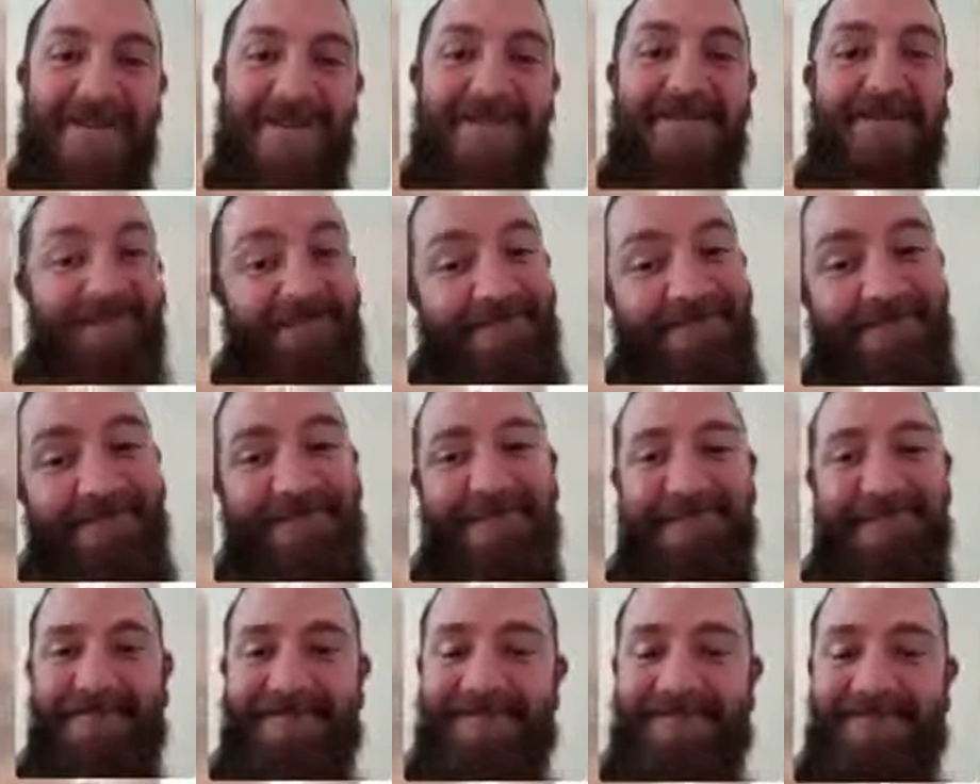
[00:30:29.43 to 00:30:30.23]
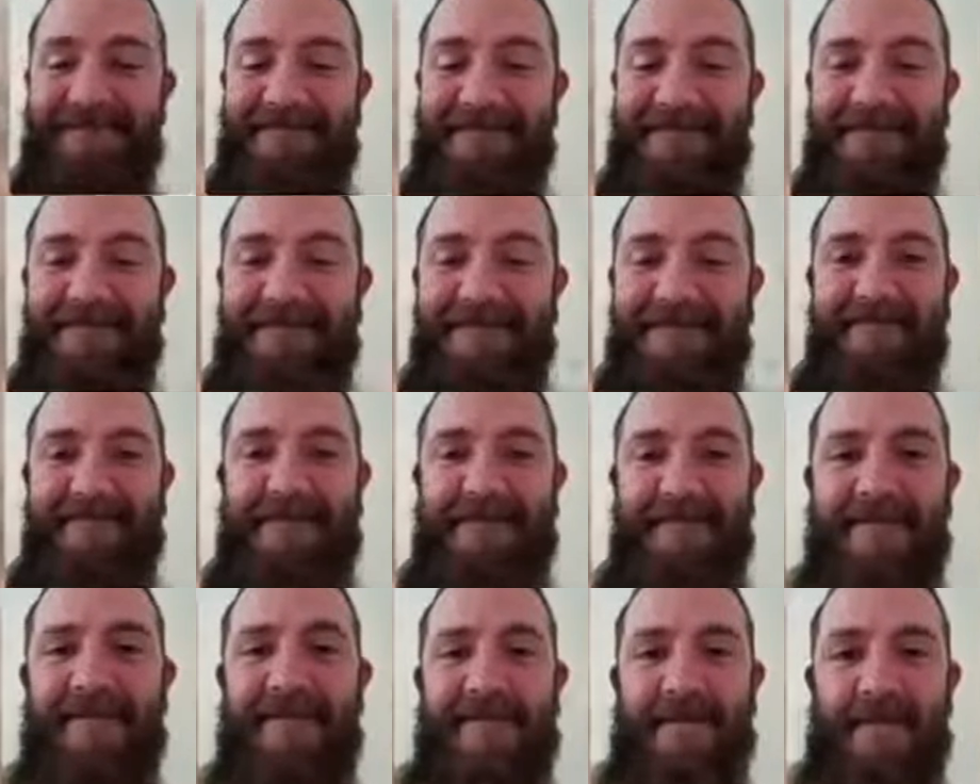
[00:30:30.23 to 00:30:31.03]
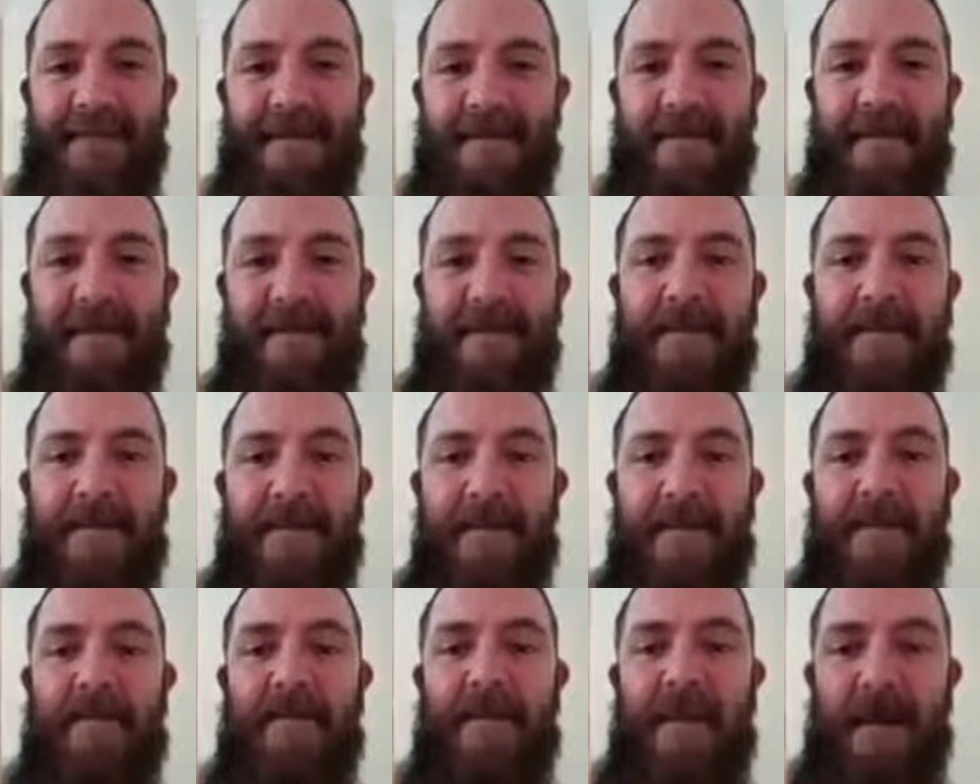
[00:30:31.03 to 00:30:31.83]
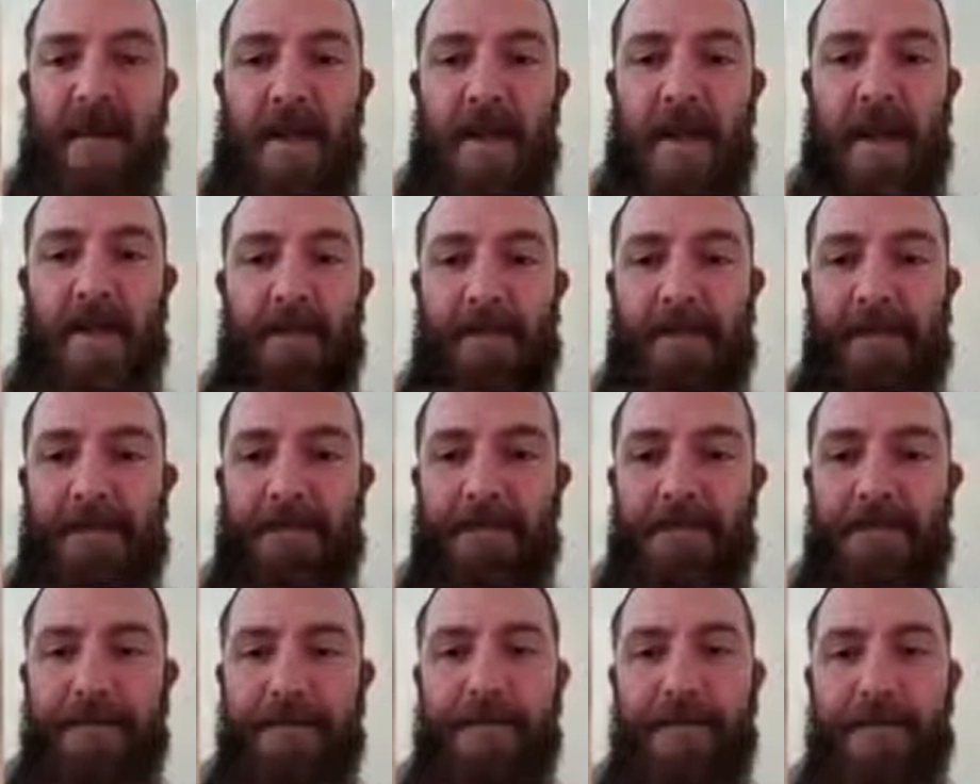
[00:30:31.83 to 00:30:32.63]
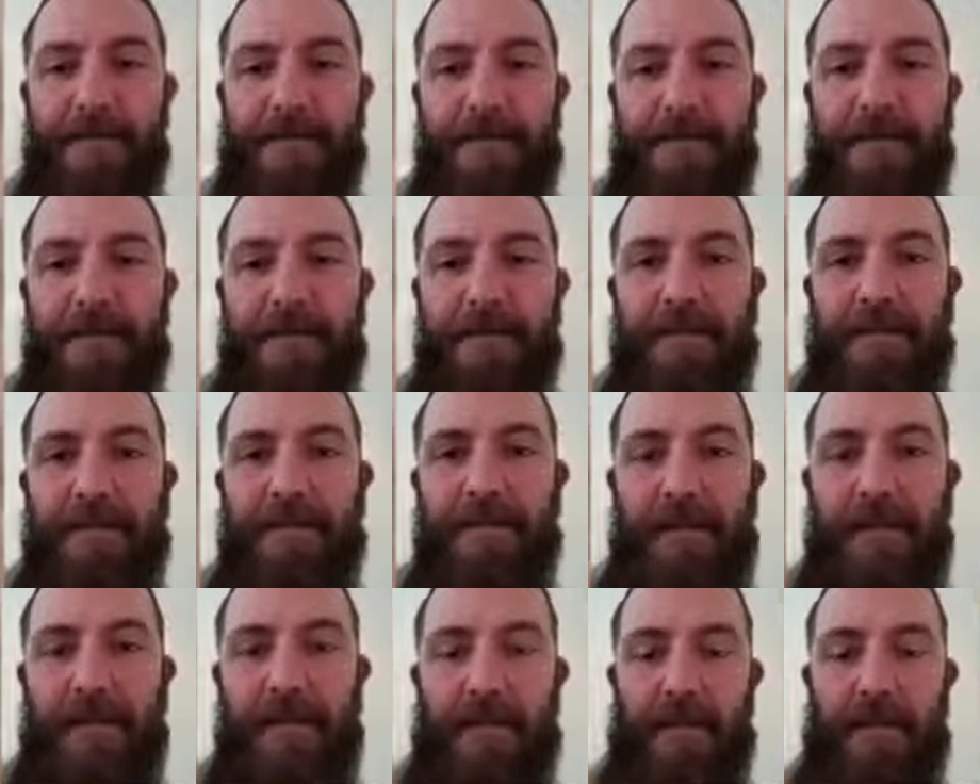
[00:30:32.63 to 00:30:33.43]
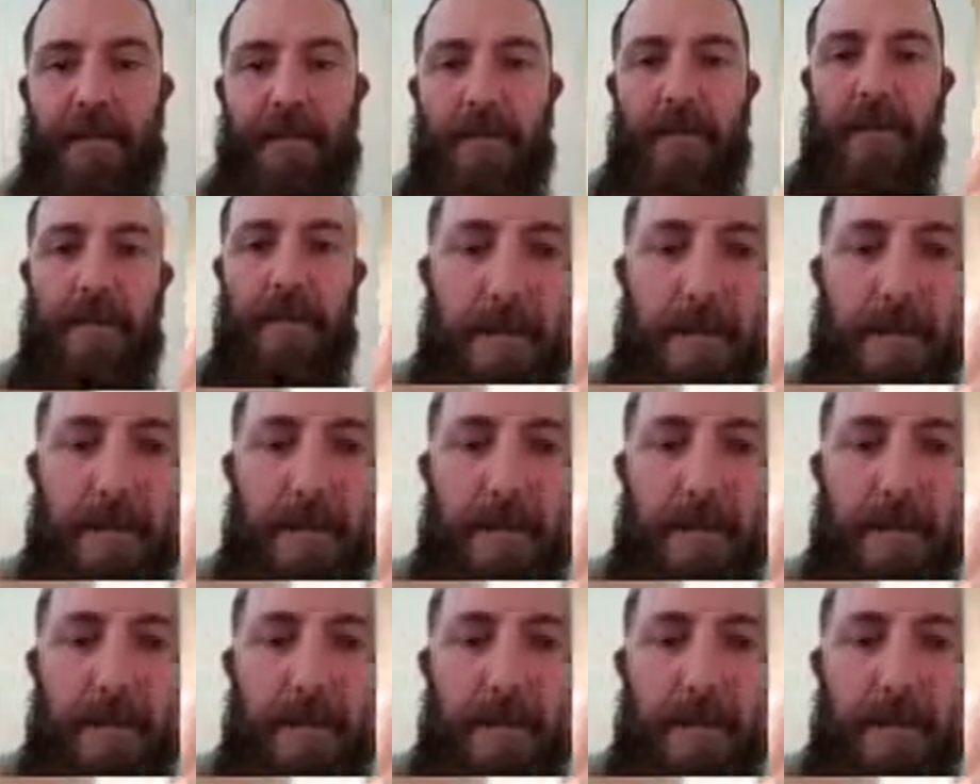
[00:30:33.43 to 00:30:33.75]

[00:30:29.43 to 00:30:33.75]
So we need to be growing our own chickens. Like we need to almost say, what are we willing to